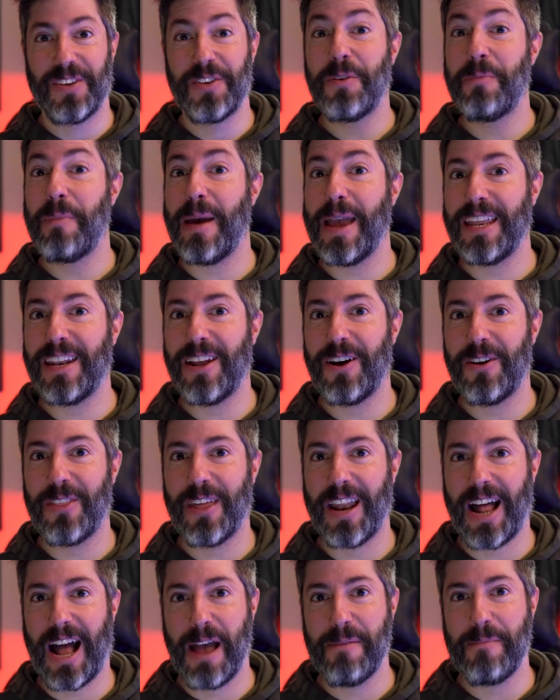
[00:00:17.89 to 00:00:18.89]
You may know
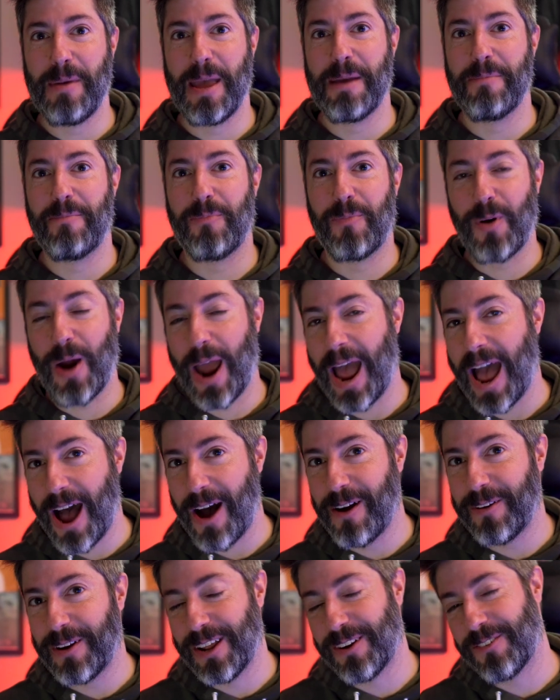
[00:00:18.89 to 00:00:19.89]
that I'm a
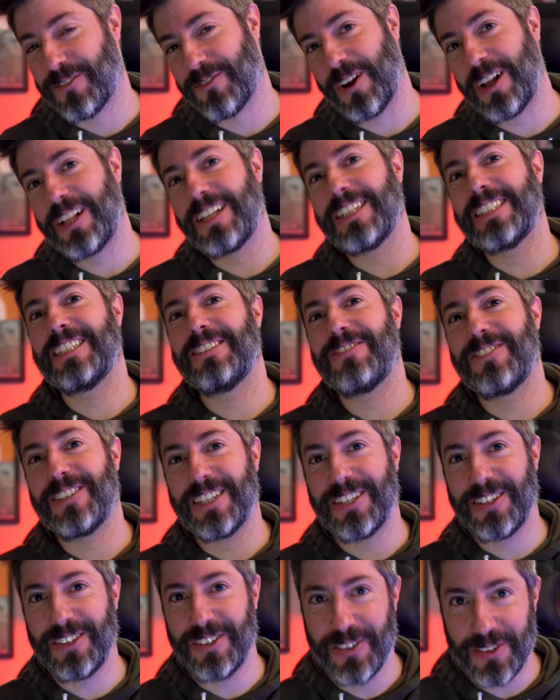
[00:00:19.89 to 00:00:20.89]
proud and relatively
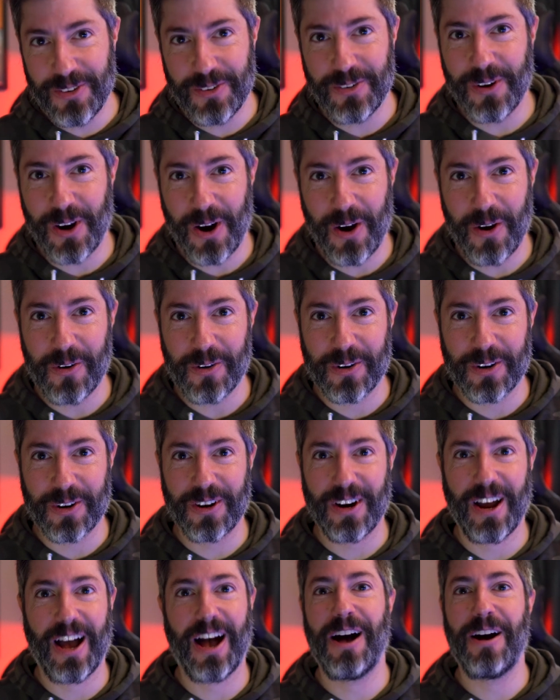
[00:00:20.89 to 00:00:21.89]
new
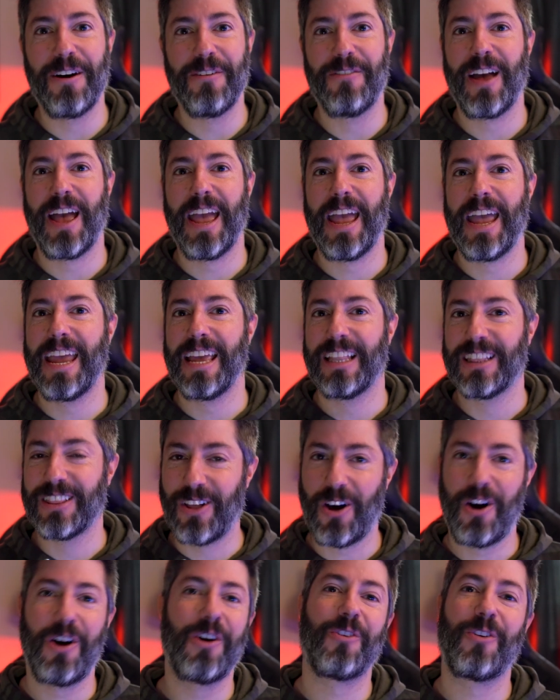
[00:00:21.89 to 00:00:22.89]
owner of a
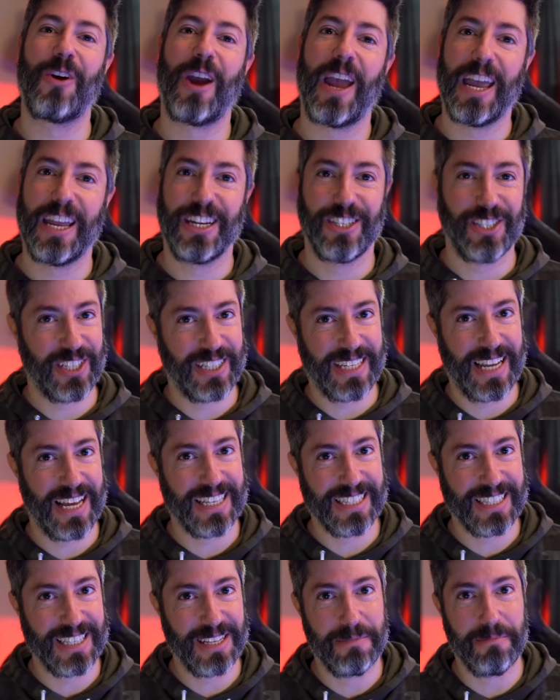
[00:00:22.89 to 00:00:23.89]
long-range
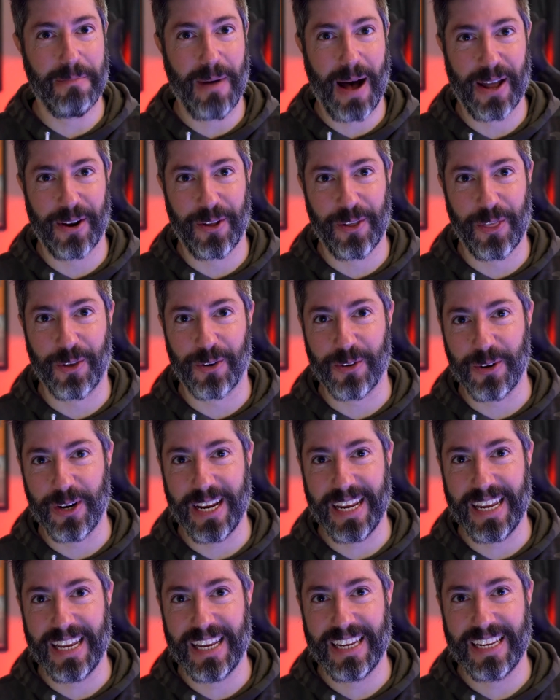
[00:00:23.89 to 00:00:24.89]
Tesla Model 3.